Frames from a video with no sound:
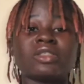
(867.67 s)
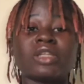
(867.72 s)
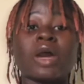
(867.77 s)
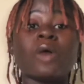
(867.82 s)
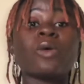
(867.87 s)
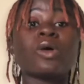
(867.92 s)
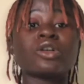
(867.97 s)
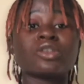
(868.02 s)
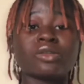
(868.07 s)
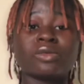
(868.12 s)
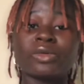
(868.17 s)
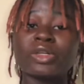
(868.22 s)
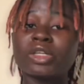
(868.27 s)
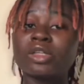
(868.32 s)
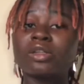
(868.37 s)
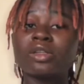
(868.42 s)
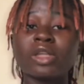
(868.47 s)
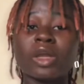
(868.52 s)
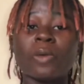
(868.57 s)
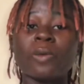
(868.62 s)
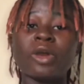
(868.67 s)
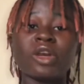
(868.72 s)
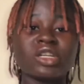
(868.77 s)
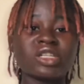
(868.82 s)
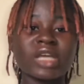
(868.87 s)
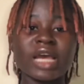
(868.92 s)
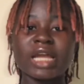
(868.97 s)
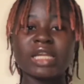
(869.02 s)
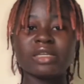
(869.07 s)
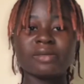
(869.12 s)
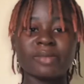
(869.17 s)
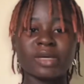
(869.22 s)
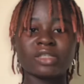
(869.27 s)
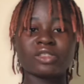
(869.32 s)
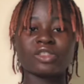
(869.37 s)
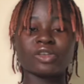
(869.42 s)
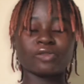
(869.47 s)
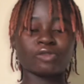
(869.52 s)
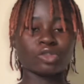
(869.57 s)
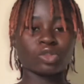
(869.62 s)
There weren't
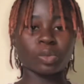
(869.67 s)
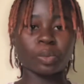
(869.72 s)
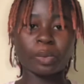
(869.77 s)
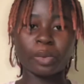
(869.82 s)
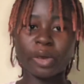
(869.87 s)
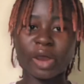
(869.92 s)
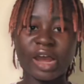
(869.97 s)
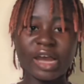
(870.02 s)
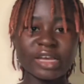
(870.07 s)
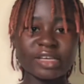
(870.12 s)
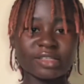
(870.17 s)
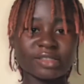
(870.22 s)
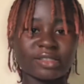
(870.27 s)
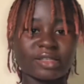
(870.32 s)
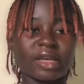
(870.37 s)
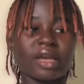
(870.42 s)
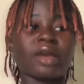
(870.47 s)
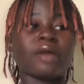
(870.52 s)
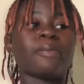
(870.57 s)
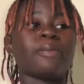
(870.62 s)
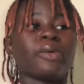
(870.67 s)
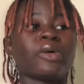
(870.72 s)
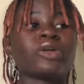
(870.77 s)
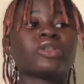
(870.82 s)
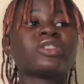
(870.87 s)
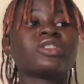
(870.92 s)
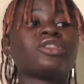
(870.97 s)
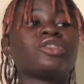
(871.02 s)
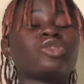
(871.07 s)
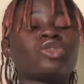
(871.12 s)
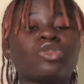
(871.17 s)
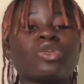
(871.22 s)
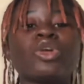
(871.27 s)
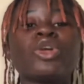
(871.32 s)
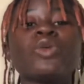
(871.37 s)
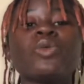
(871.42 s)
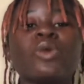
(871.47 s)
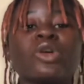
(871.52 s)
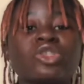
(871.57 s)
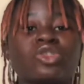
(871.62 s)
elements of surprise there, but the
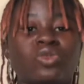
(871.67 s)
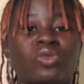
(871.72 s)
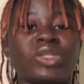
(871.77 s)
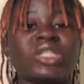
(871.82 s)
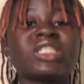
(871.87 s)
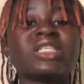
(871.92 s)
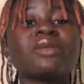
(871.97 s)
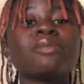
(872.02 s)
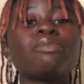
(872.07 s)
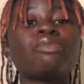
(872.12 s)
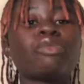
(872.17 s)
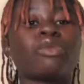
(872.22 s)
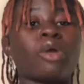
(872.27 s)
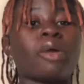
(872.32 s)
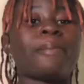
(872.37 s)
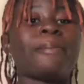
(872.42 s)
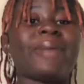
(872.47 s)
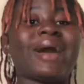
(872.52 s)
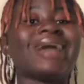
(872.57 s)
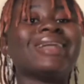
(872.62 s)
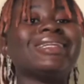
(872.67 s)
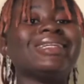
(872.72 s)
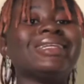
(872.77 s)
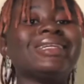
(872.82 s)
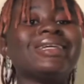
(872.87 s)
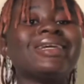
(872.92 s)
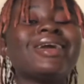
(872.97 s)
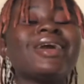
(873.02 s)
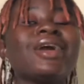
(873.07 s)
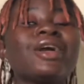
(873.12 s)
story was written properly